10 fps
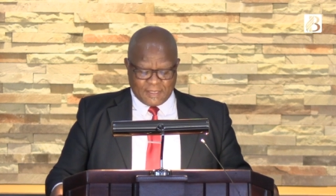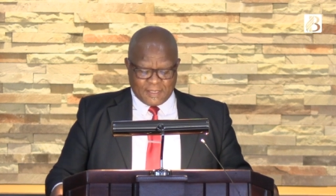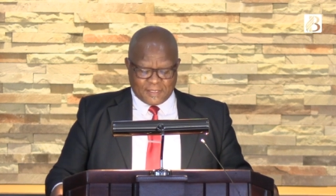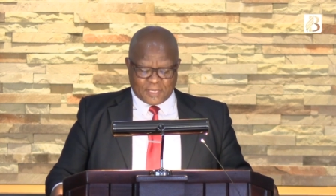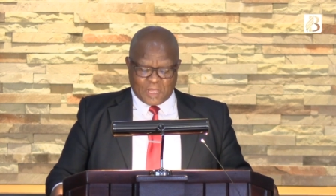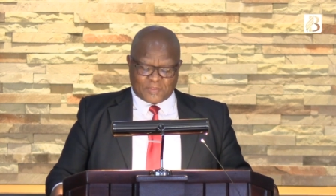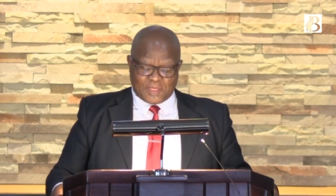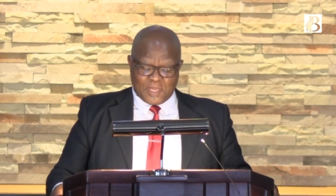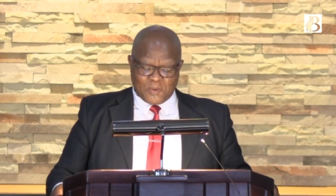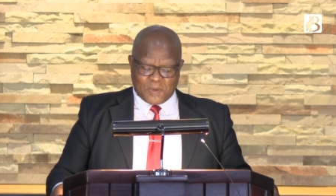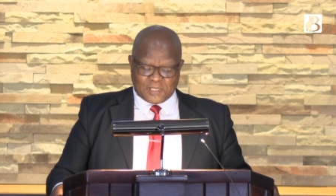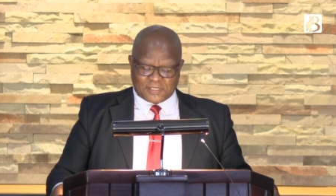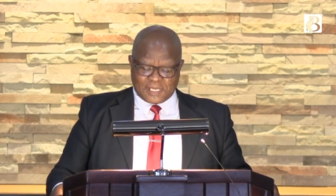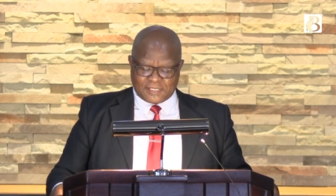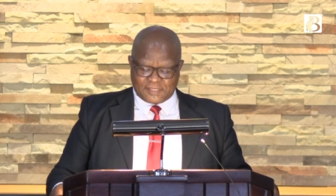Now there was
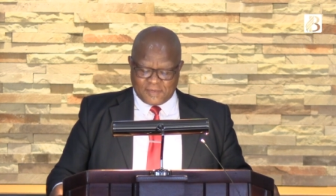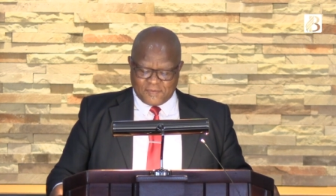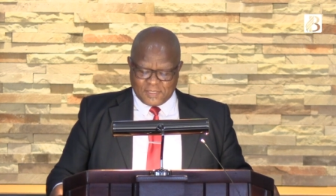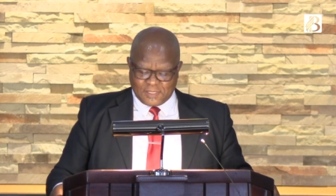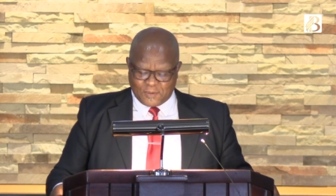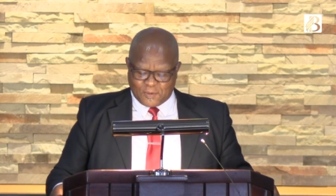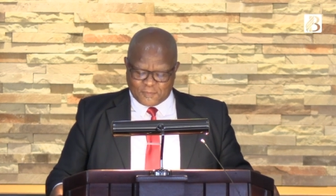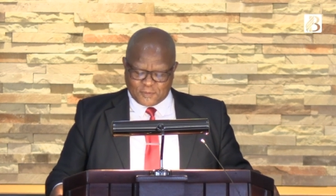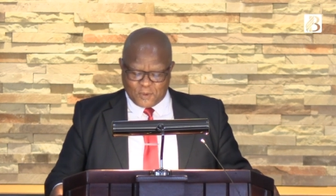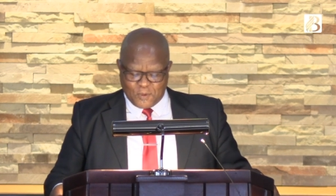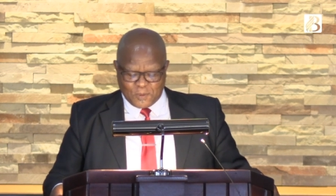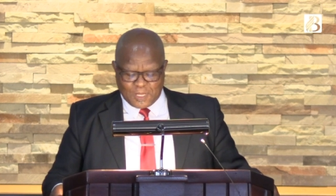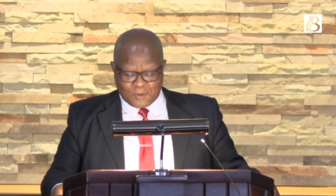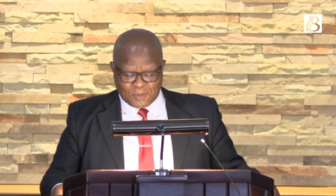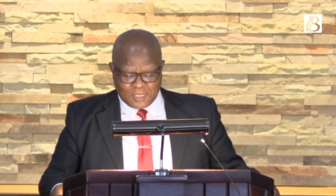a servant of Saul,
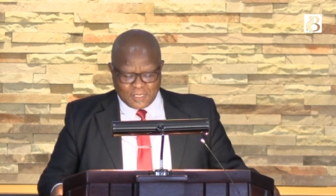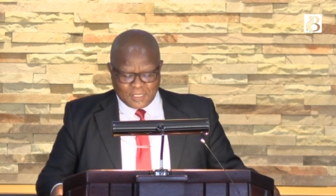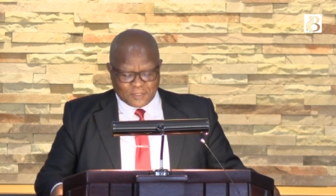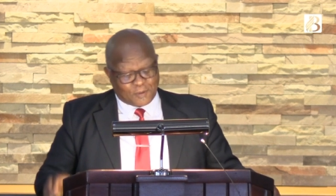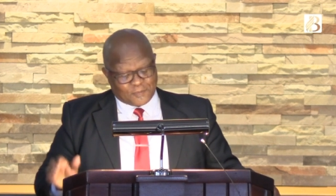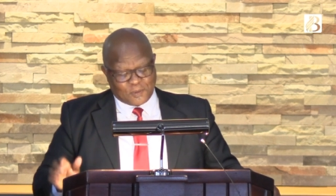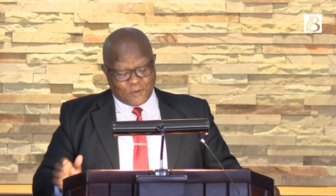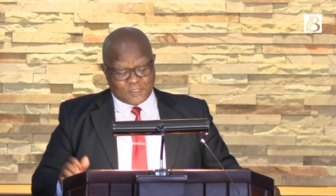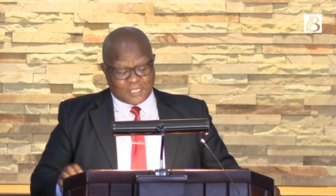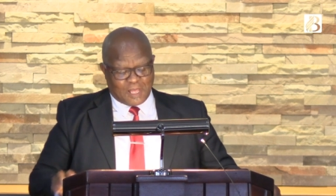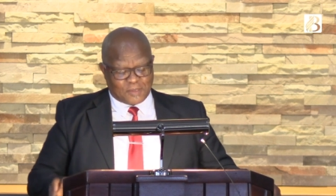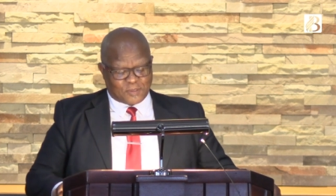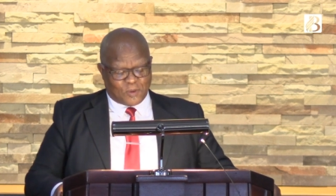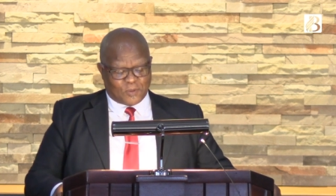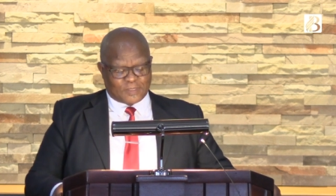of Saul's
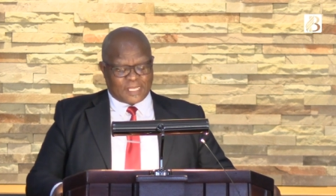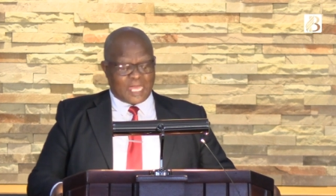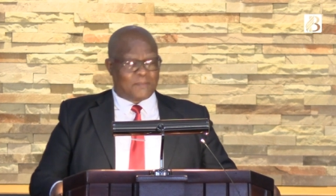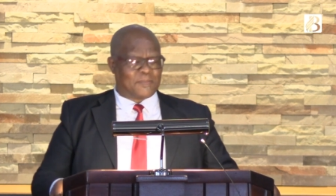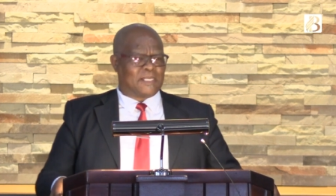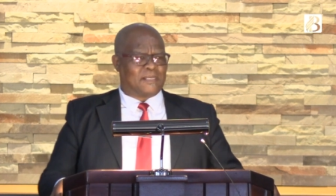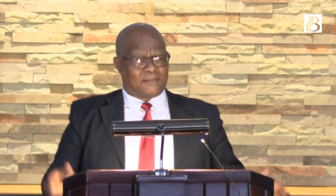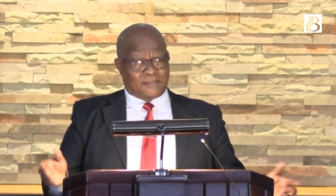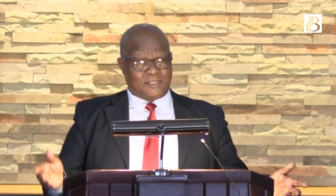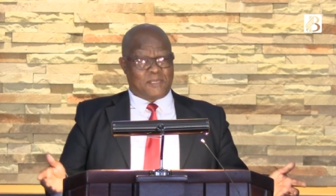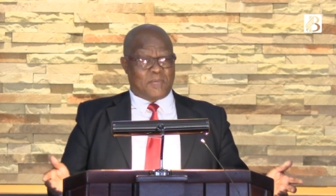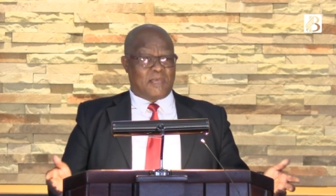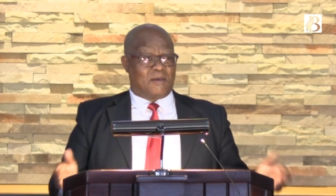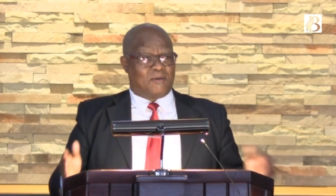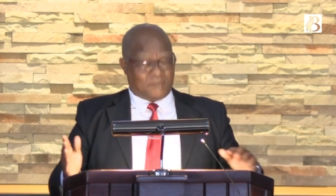household named Seba,
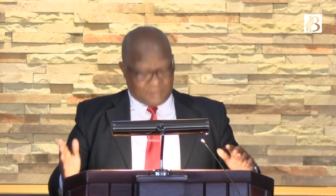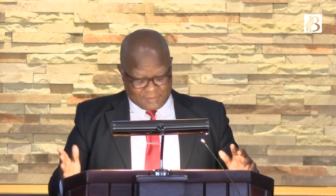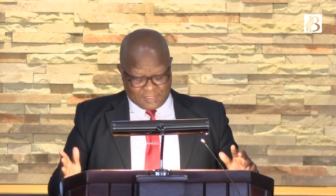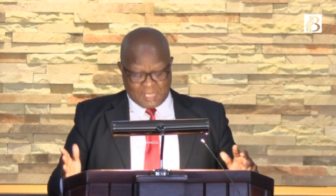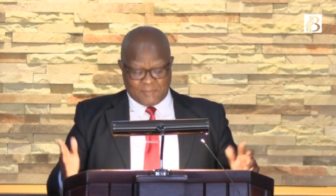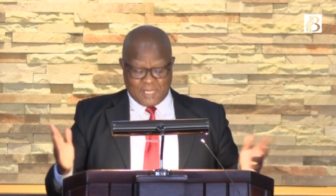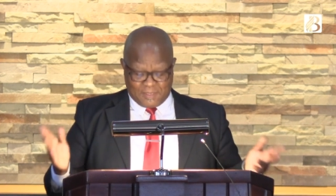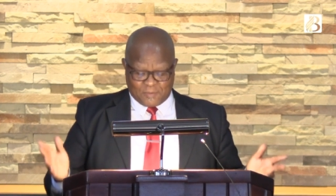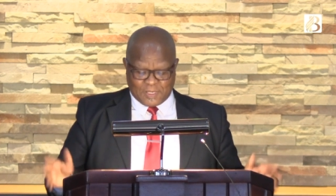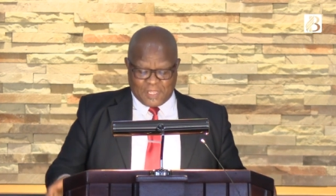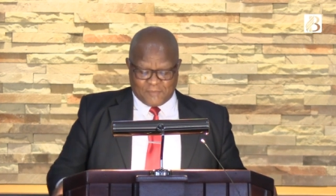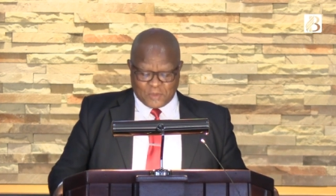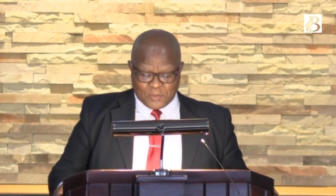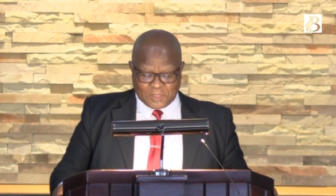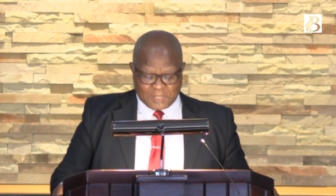Seba, whatever you
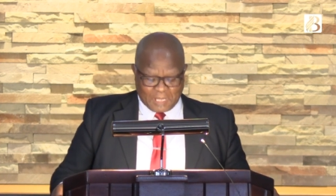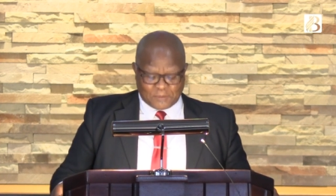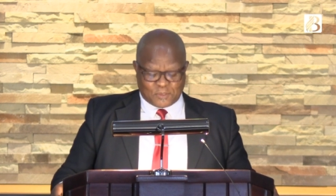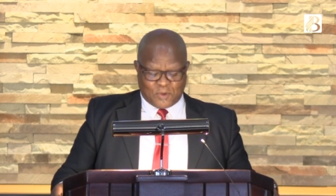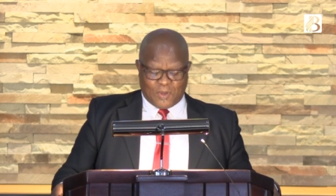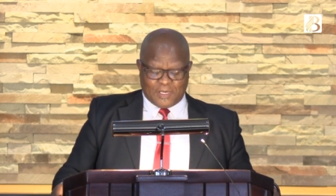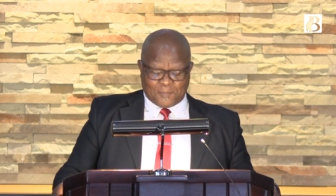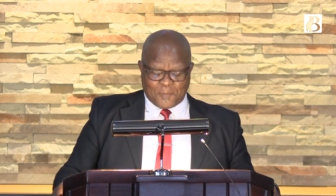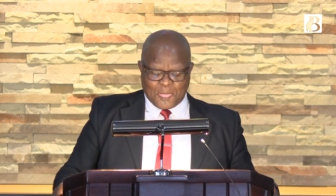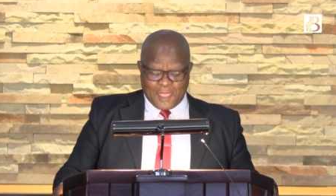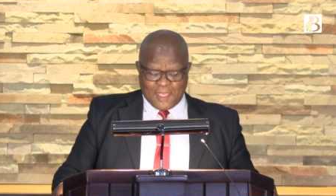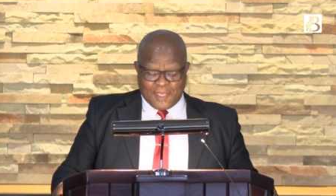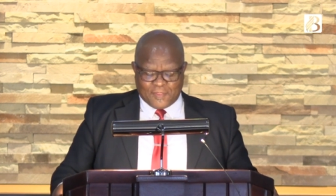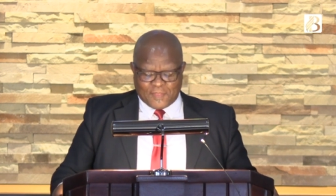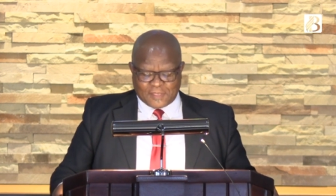would like to call it.
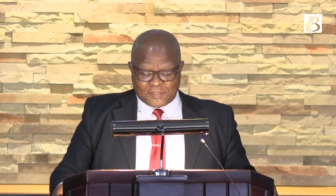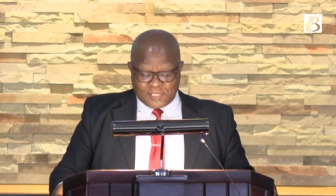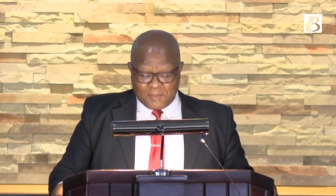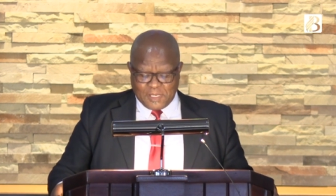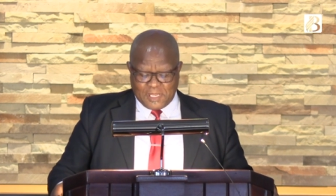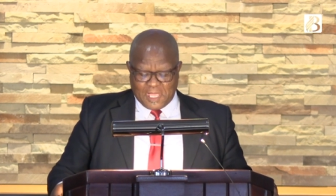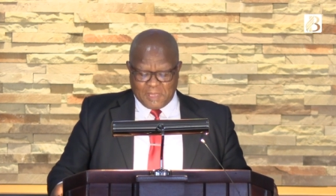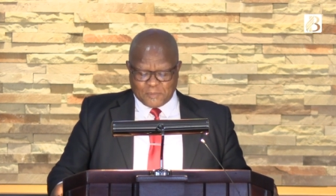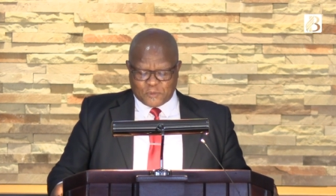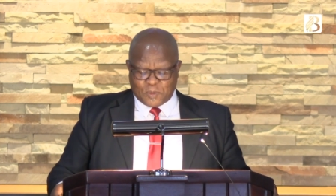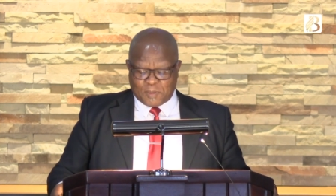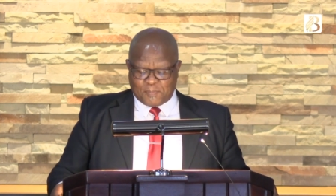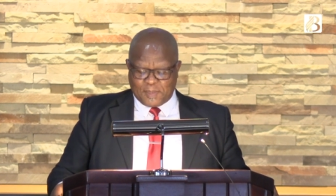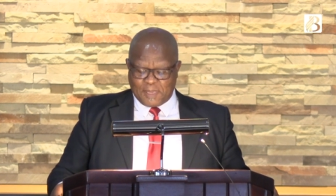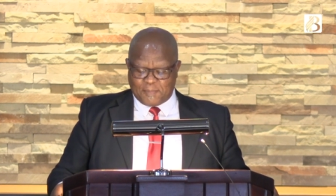They summoned him to
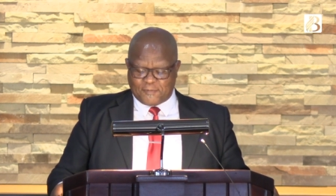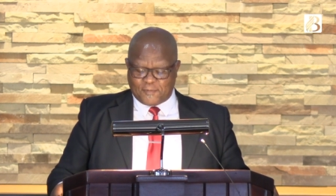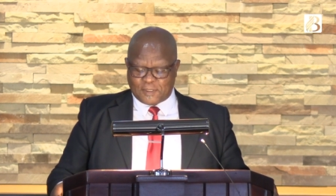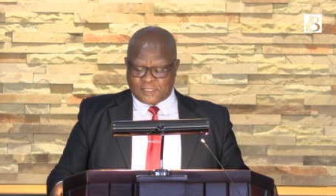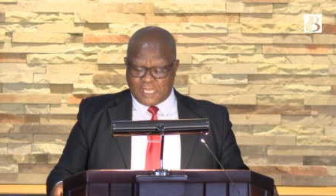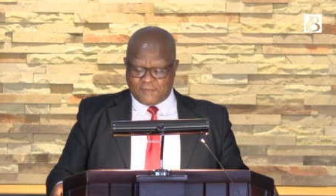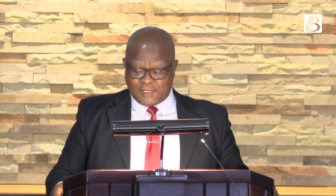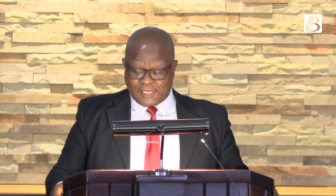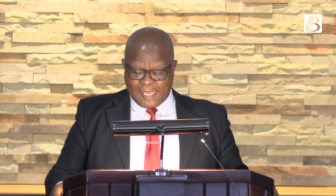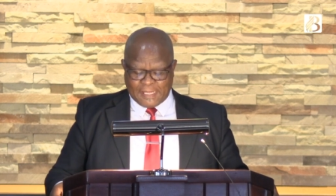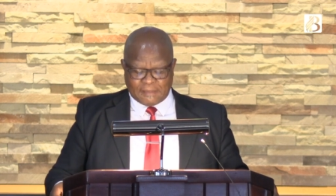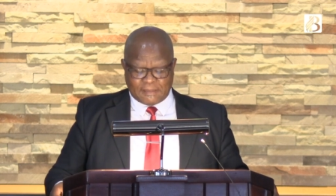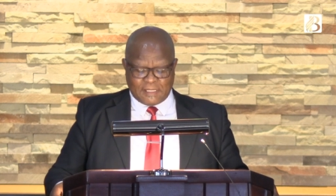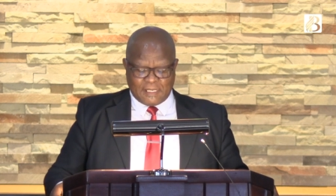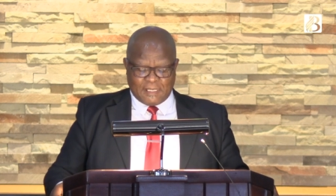appear before David, and
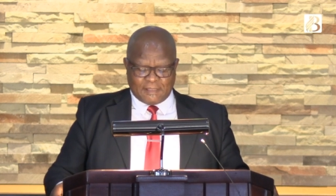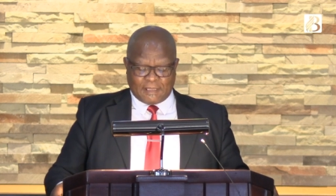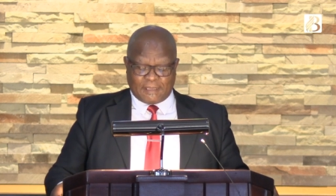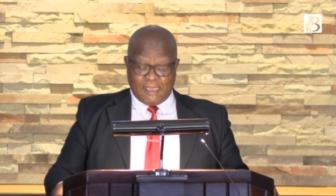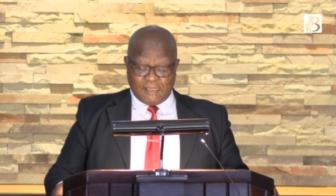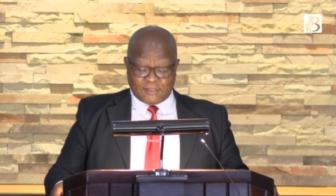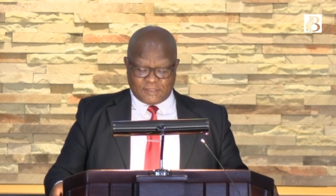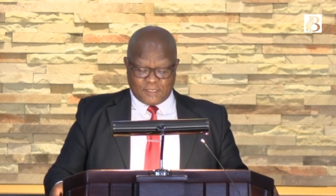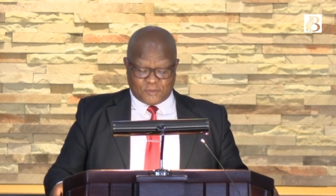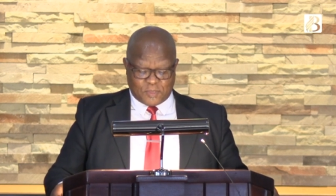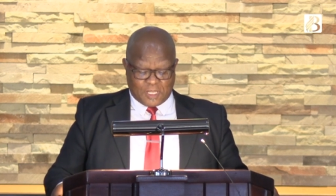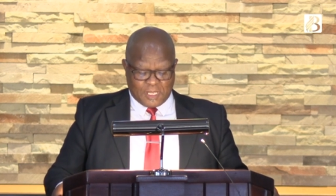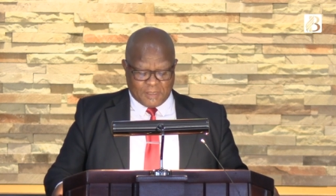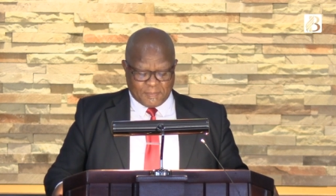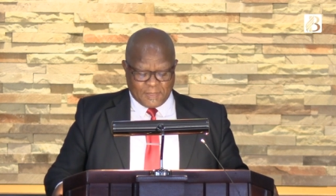the king said to
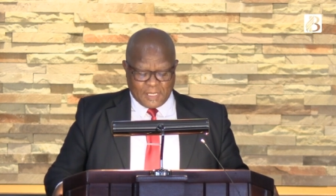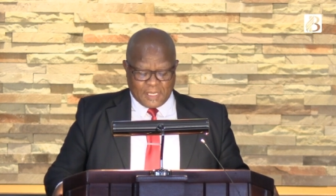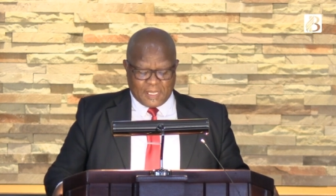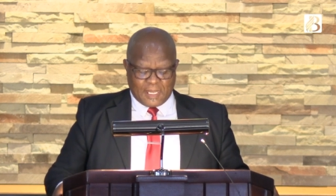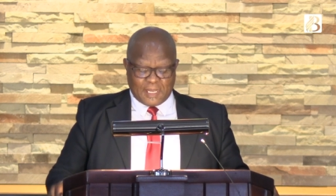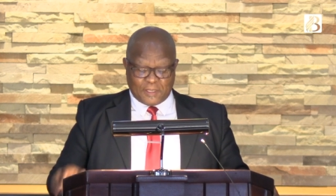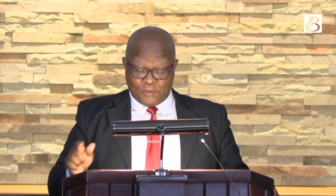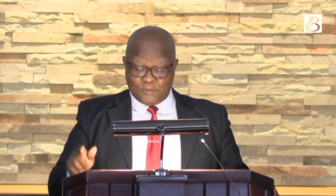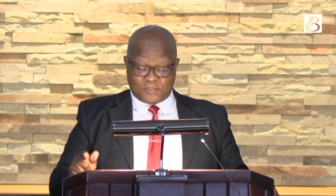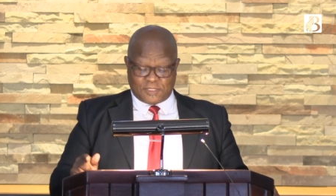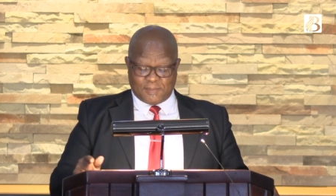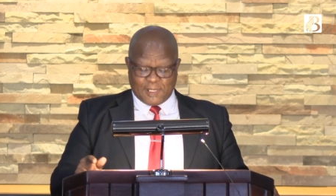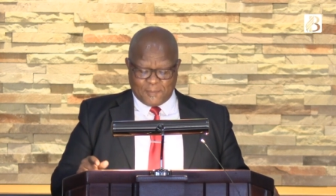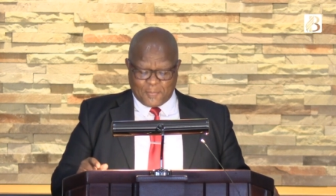him, Are you Seba?